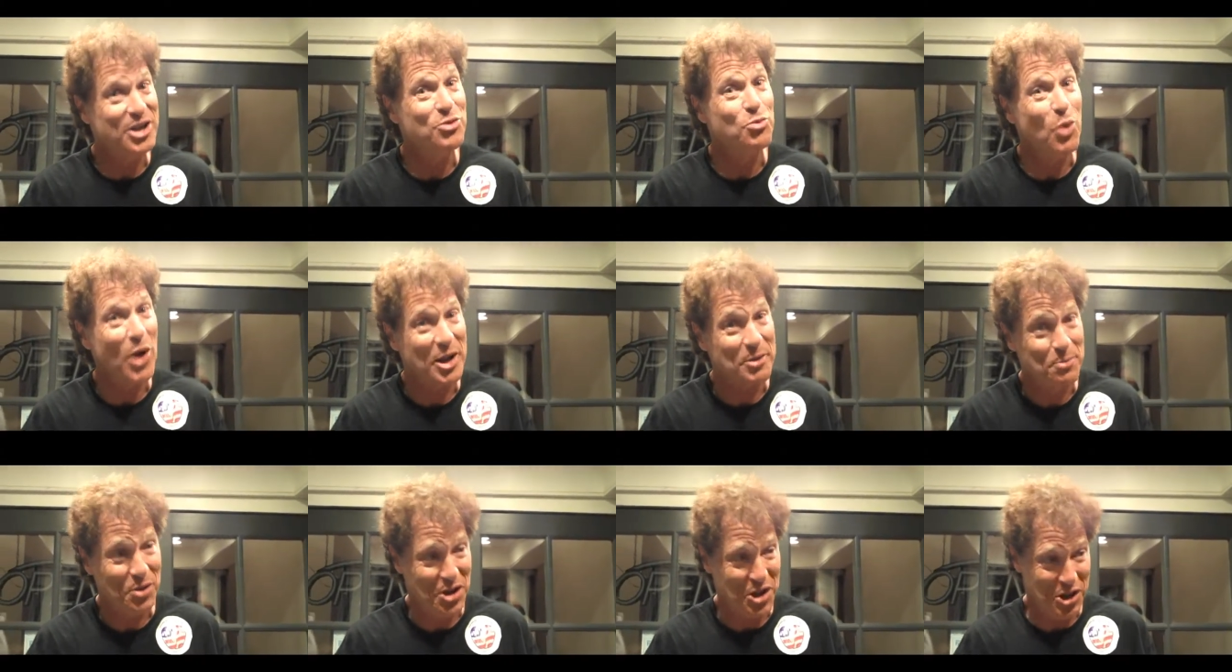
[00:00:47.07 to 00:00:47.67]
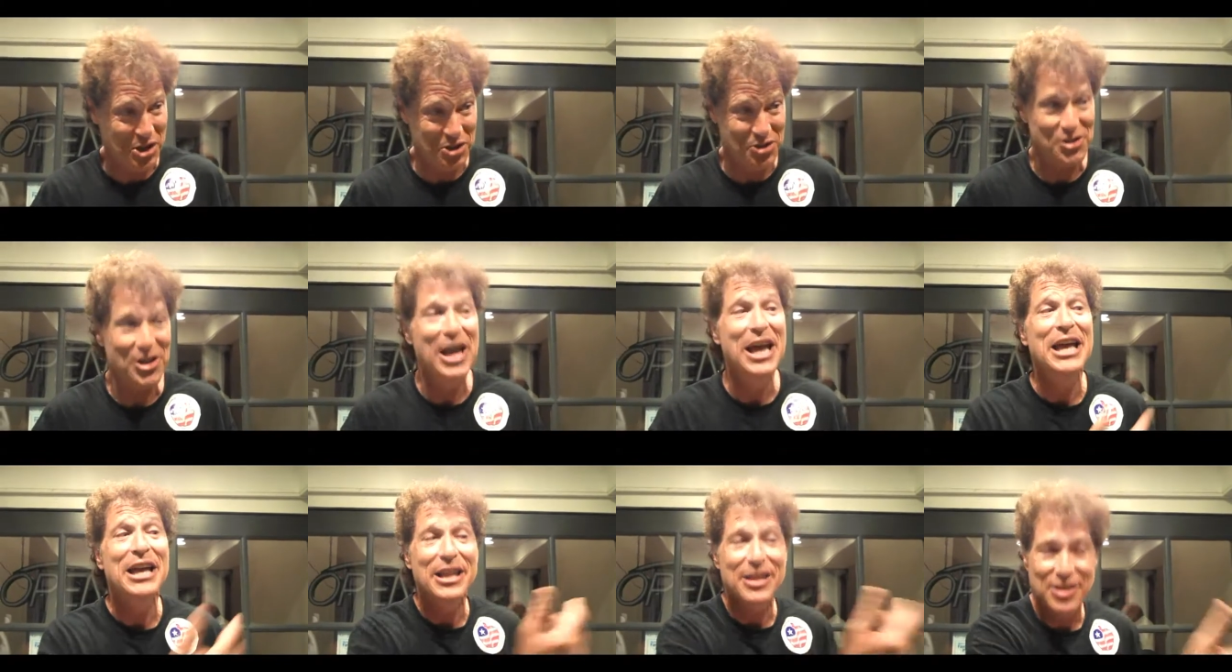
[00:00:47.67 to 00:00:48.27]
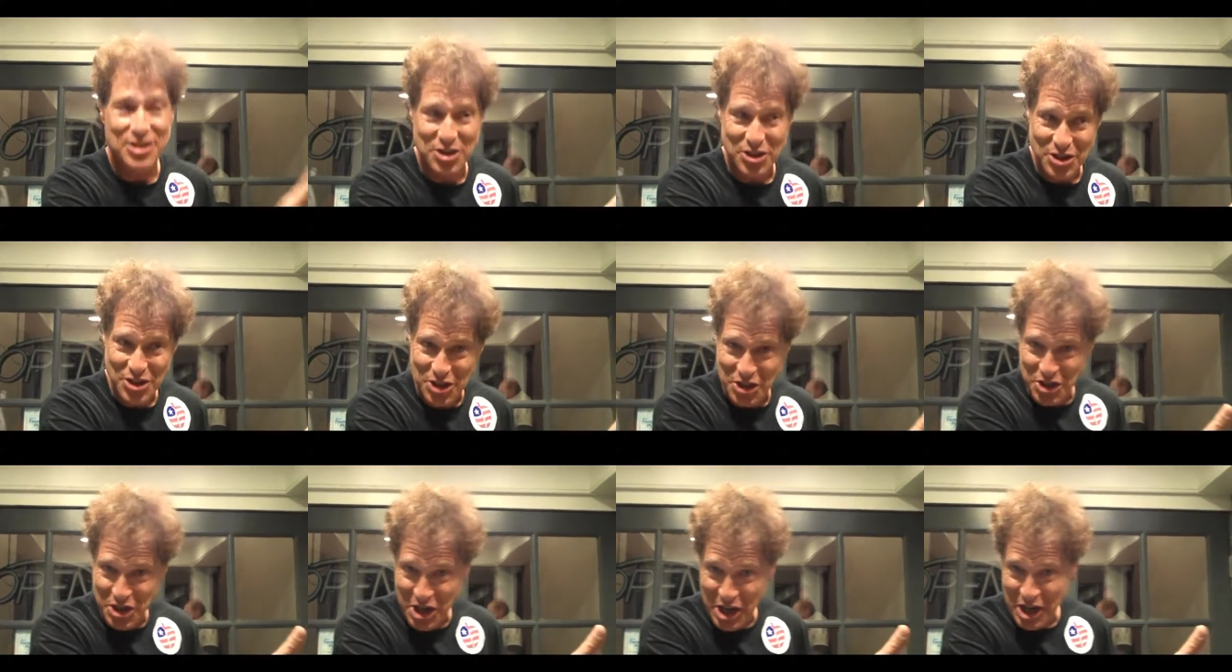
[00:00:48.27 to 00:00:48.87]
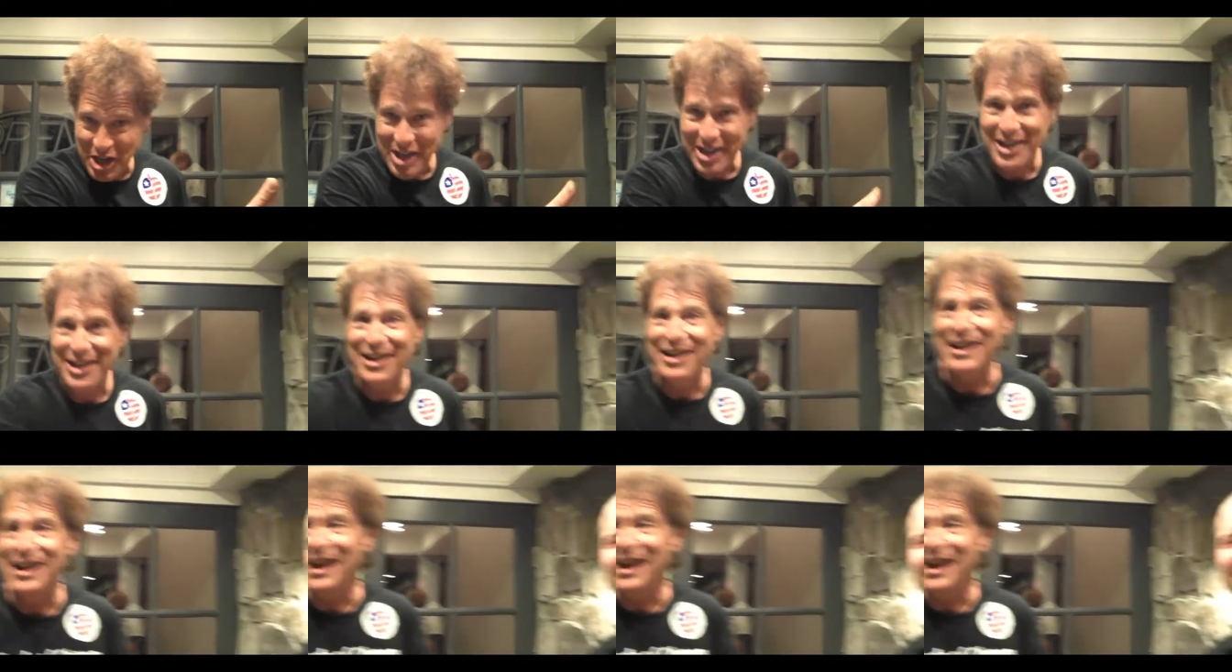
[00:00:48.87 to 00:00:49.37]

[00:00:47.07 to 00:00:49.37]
in White Plains. The Nick